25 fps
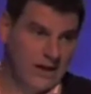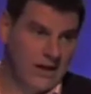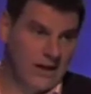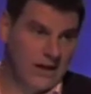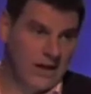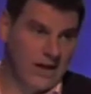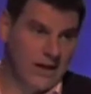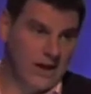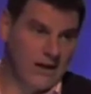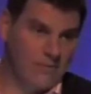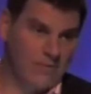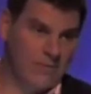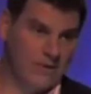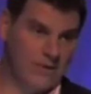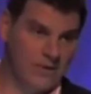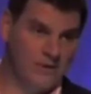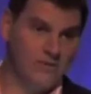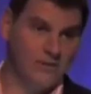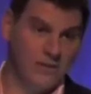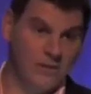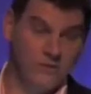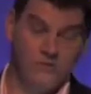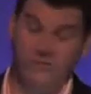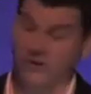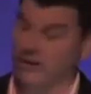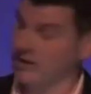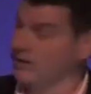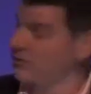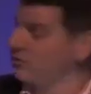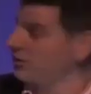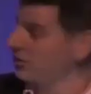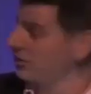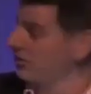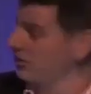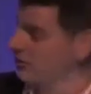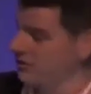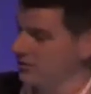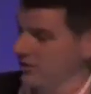It's really
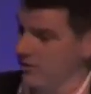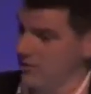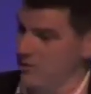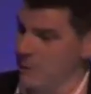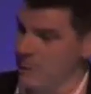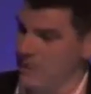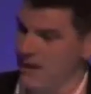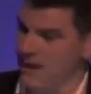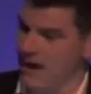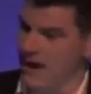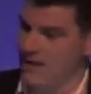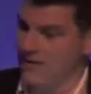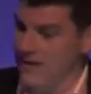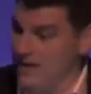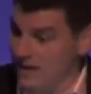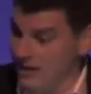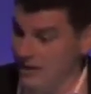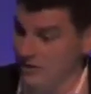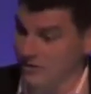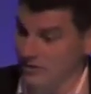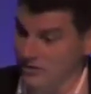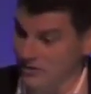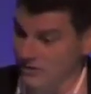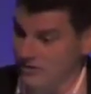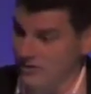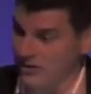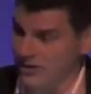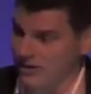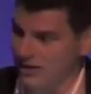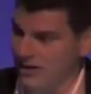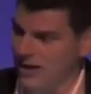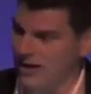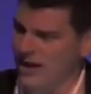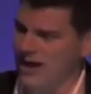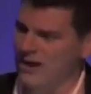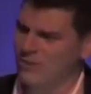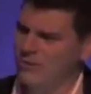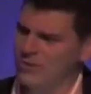difficult. So that led us on to
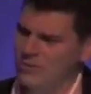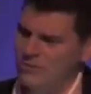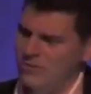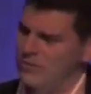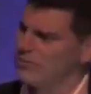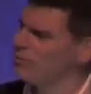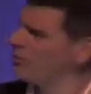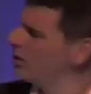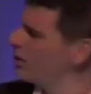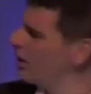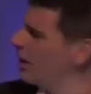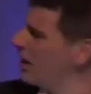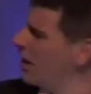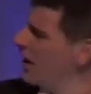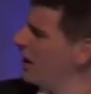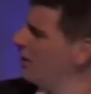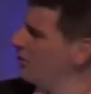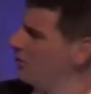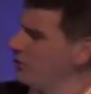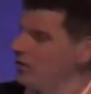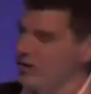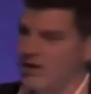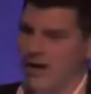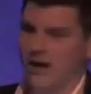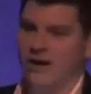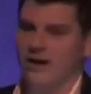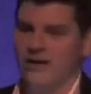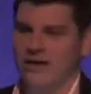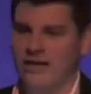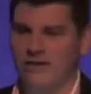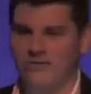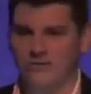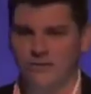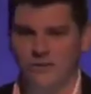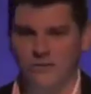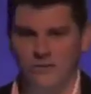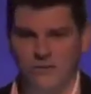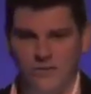thinking, hang on, what, if you're young, you
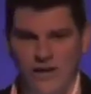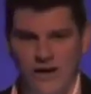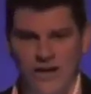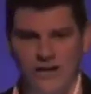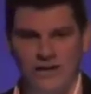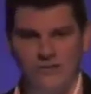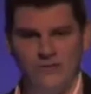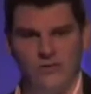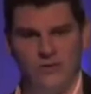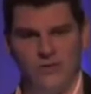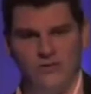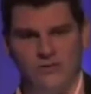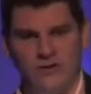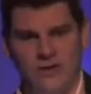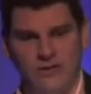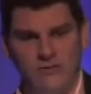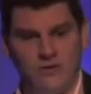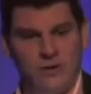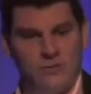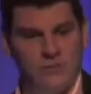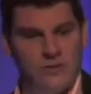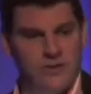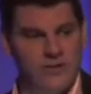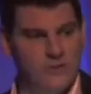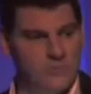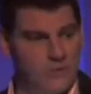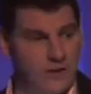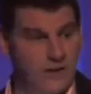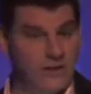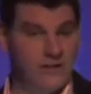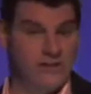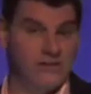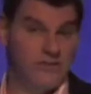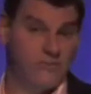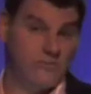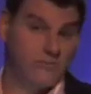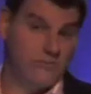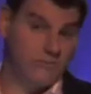live in a flat, you haven't got much
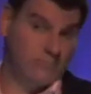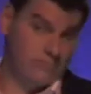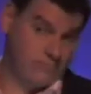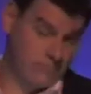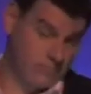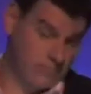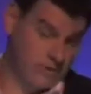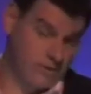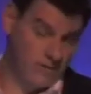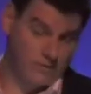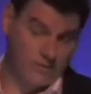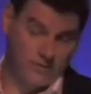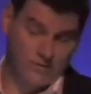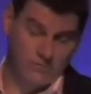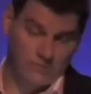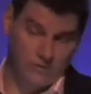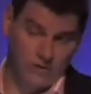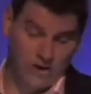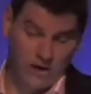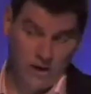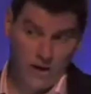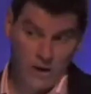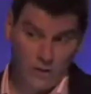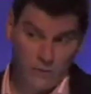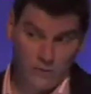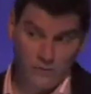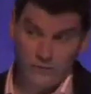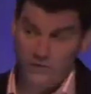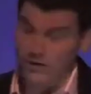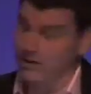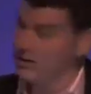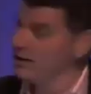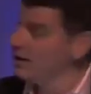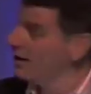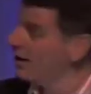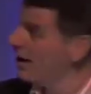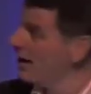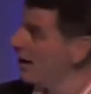space, you haven't got a loft.
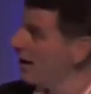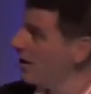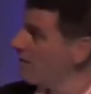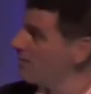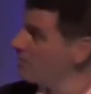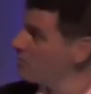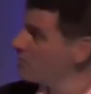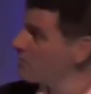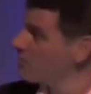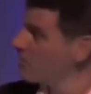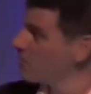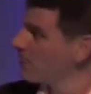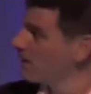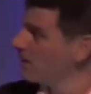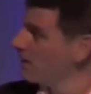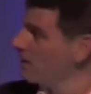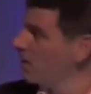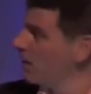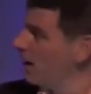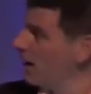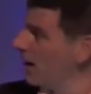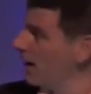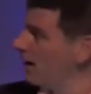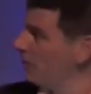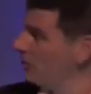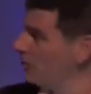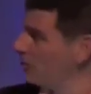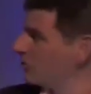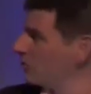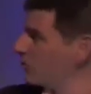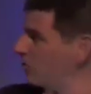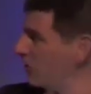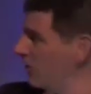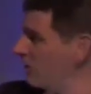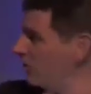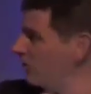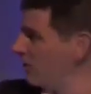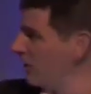If you're
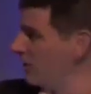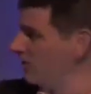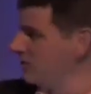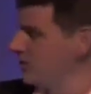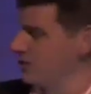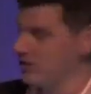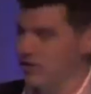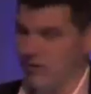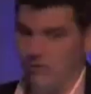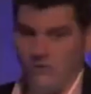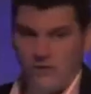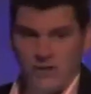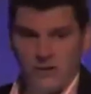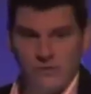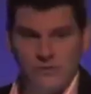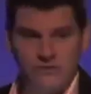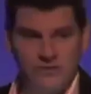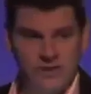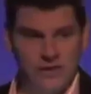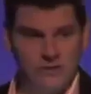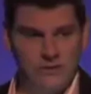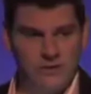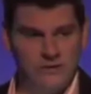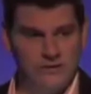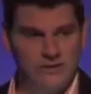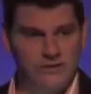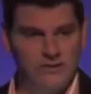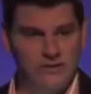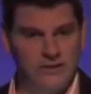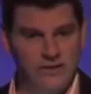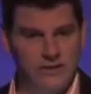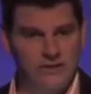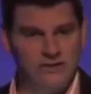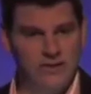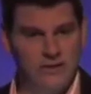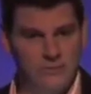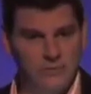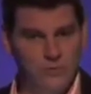25 years old and you want to get rid of
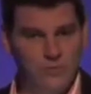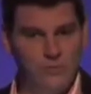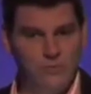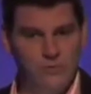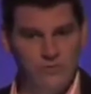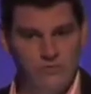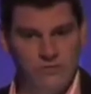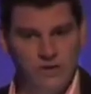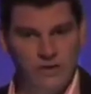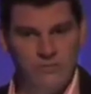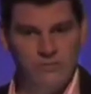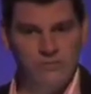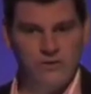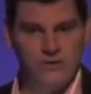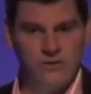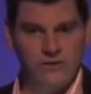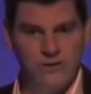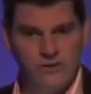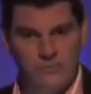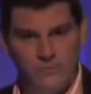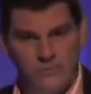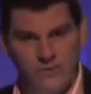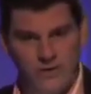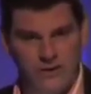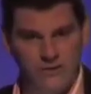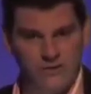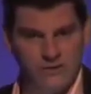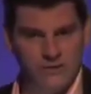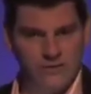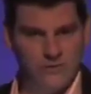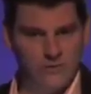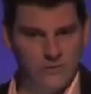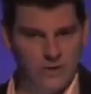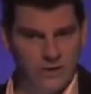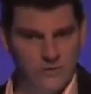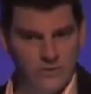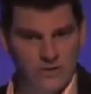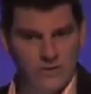your summer wardrobe because you're going to get
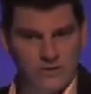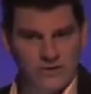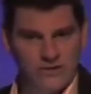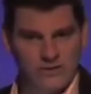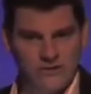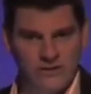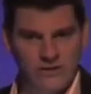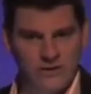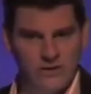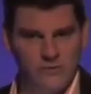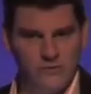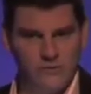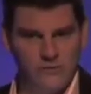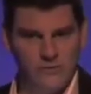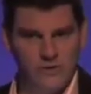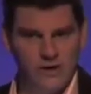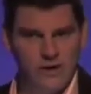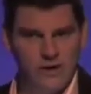your winter stuff,